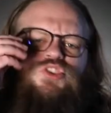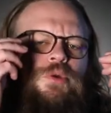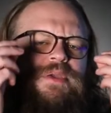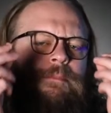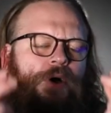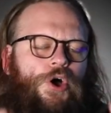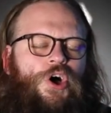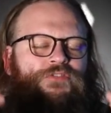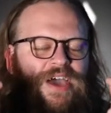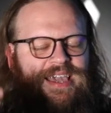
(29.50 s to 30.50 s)
to be
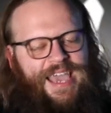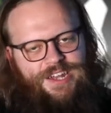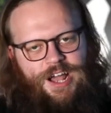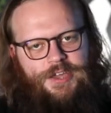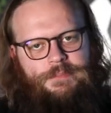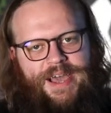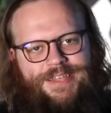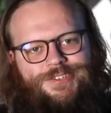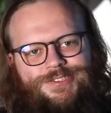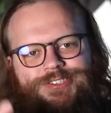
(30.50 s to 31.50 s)
perfect canine
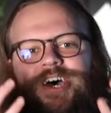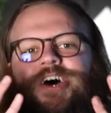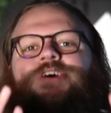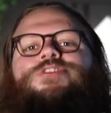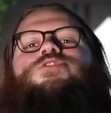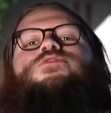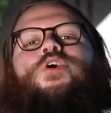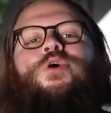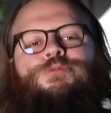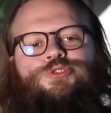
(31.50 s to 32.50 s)
companions that you've
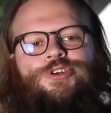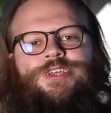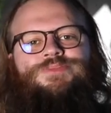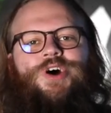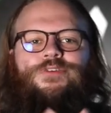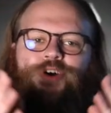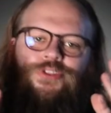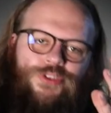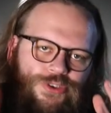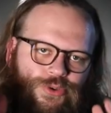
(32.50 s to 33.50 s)
all dreamed of
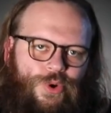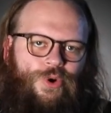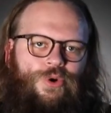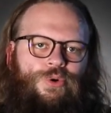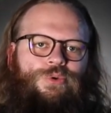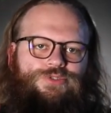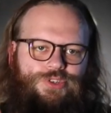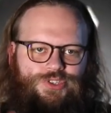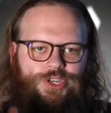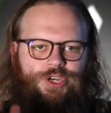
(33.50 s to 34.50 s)
and that you all
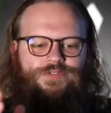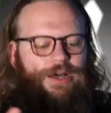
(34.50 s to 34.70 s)
deserve.